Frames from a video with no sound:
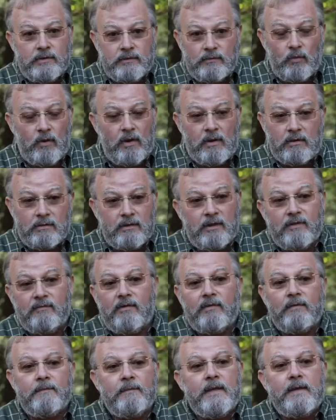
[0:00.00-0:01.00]
in water
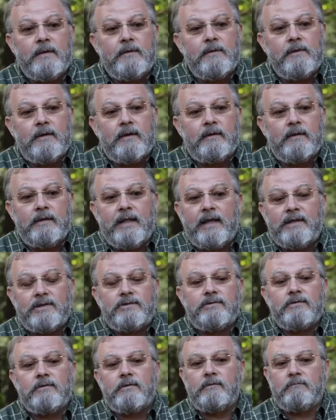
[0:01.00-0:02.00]
level. And
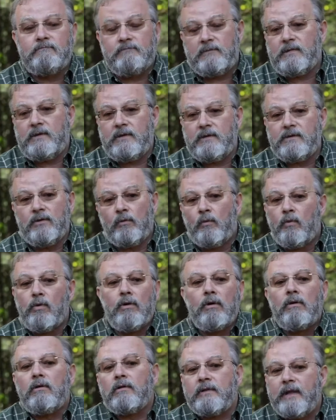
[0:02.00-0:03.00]
that's, in the
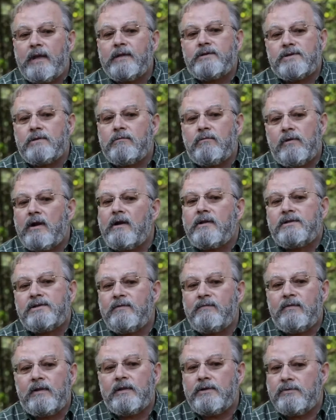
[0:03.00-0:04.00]
world, that's a
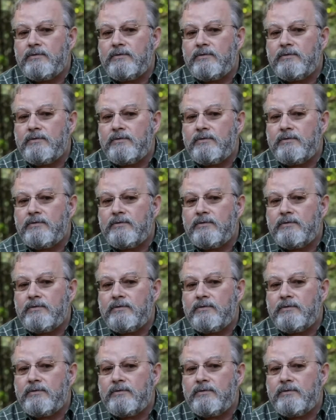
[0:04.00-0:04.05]
relatively